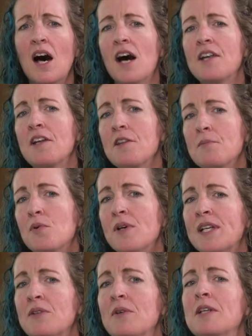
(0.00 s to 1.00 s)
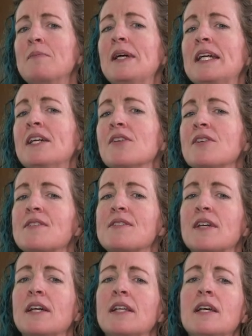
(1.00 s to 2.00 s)
Another point I want to make here is
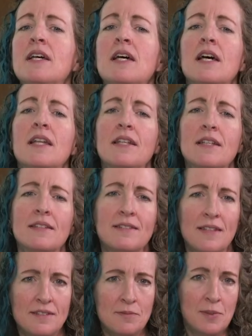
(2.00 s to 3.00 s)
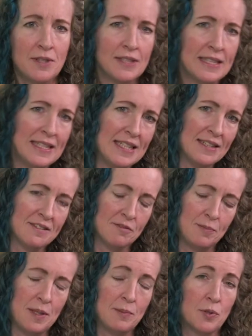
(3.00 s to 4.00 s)
that the accessibility needs of
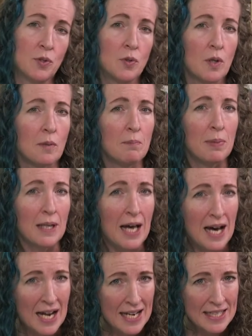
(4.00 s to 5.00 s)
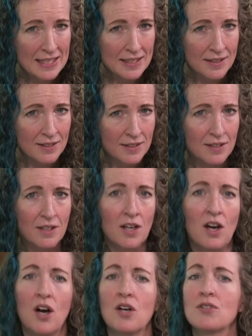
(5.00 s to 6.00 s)
people who are blind
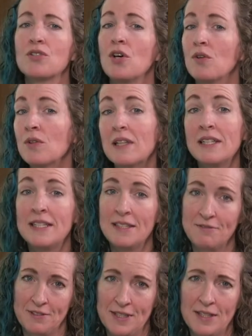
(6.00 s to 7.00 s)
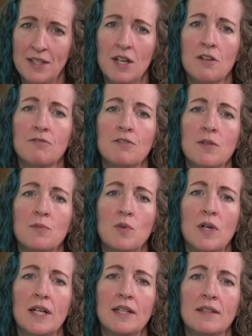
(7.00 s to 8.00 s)
are totally different from
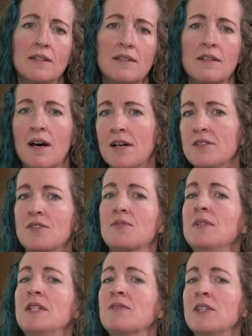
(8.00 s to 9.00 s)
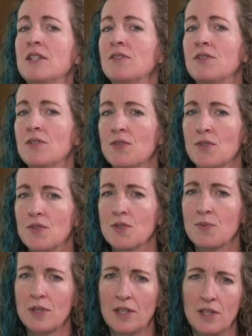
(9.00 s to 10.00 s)
what non-screen reader users
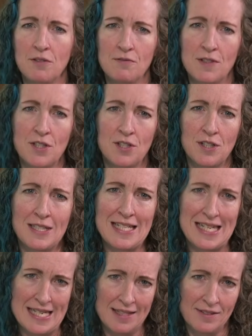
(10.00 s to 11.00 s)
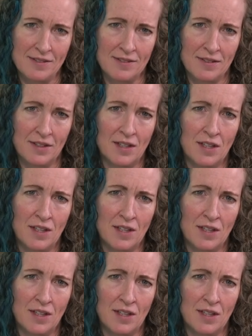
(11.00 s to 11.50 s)
with low vision needs.